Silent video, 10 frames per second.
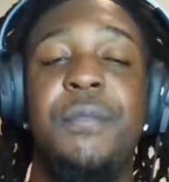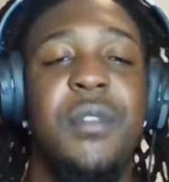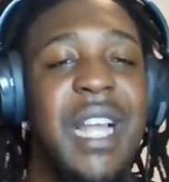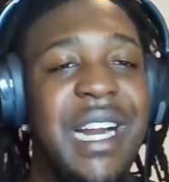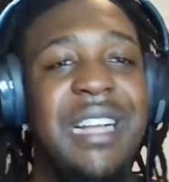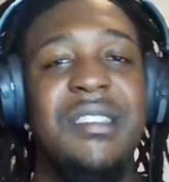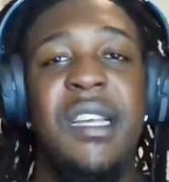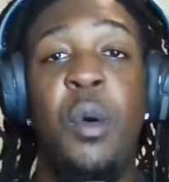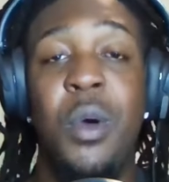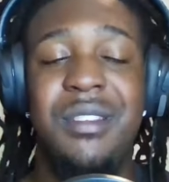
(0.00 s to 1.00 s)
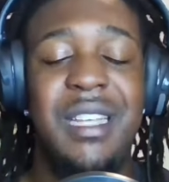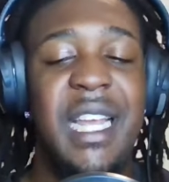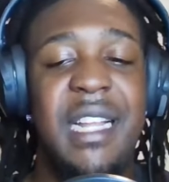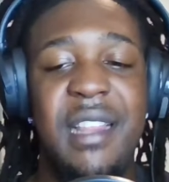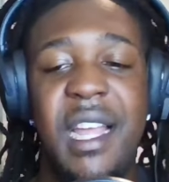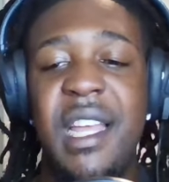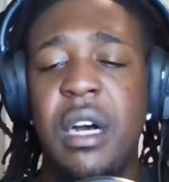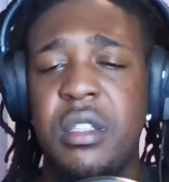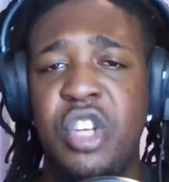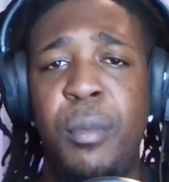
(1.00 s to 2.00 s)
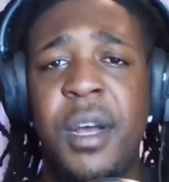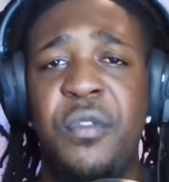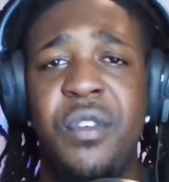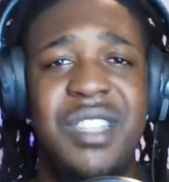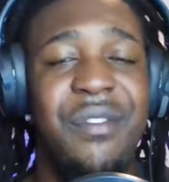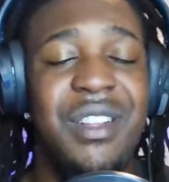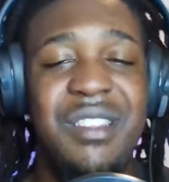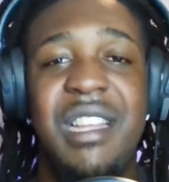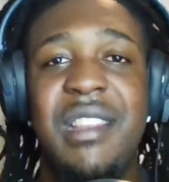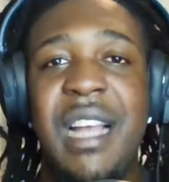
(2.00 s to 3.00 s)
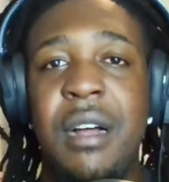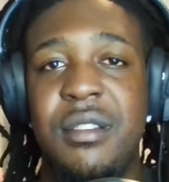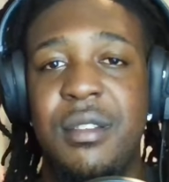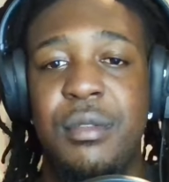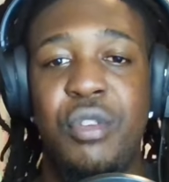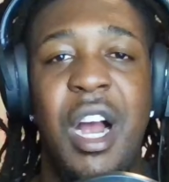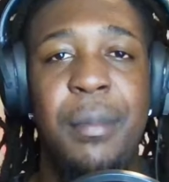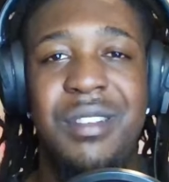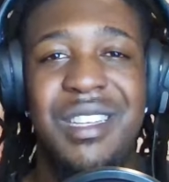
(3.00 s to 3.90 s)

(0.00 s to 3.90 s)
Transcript: Like I said, once again, thank y'all so much for 17,000 subscribers.